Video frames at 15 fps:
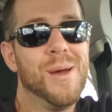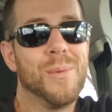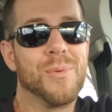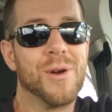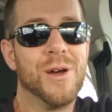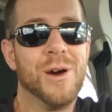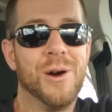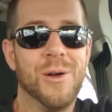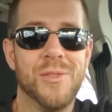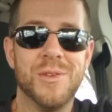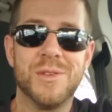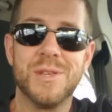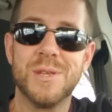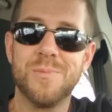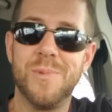Bro,
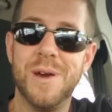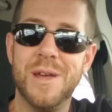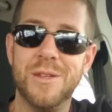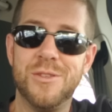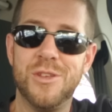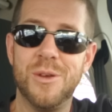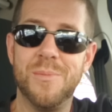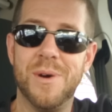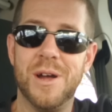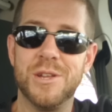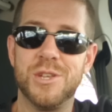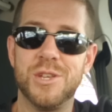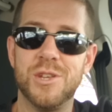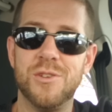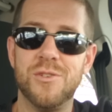this is way too
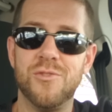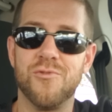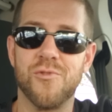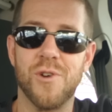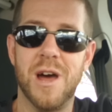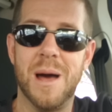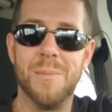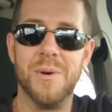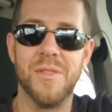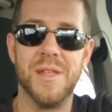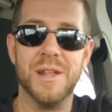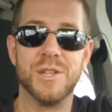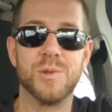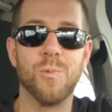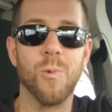much drama
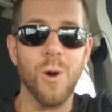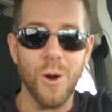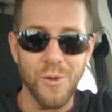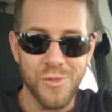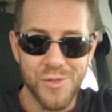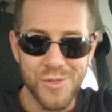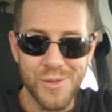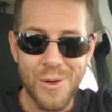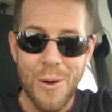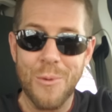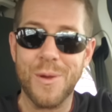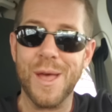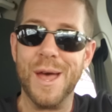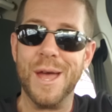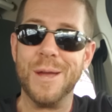than it's worth,
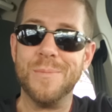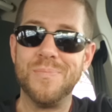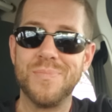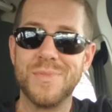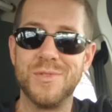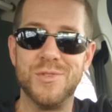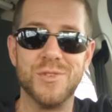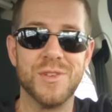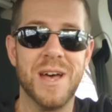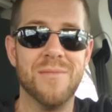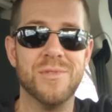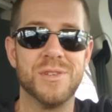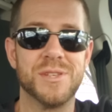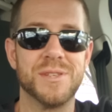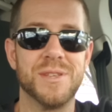okay? She's
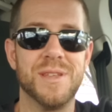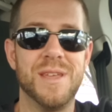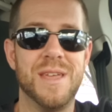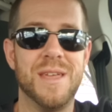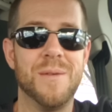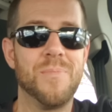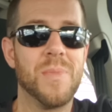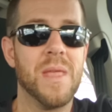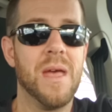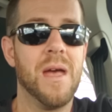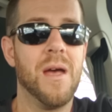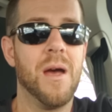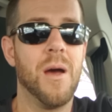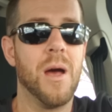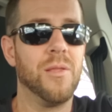obviously
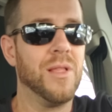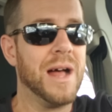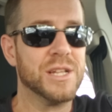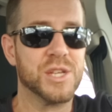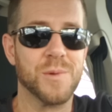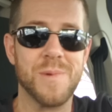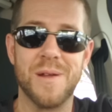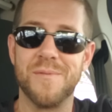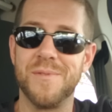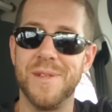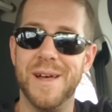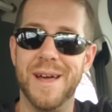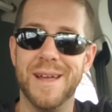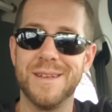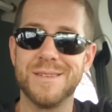lots of red
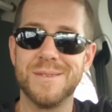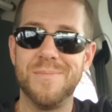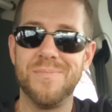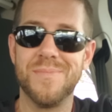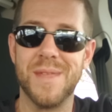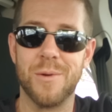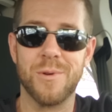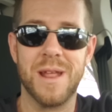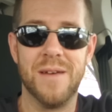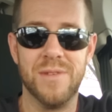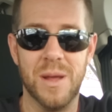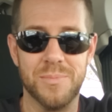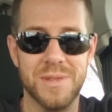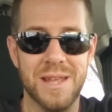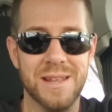flags. Now, we're going to
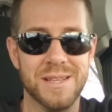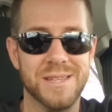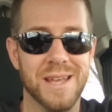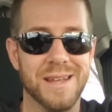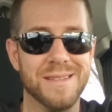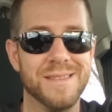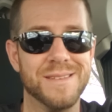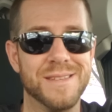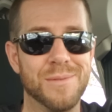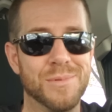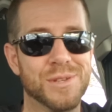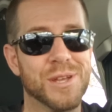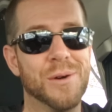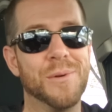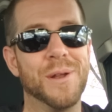have an update in a second to see
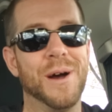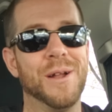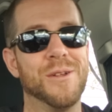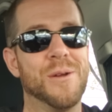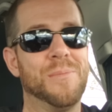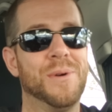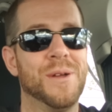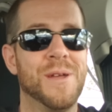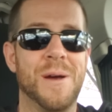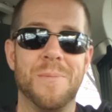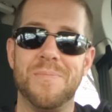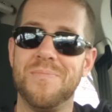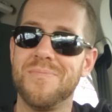what's going on here. But, yeah,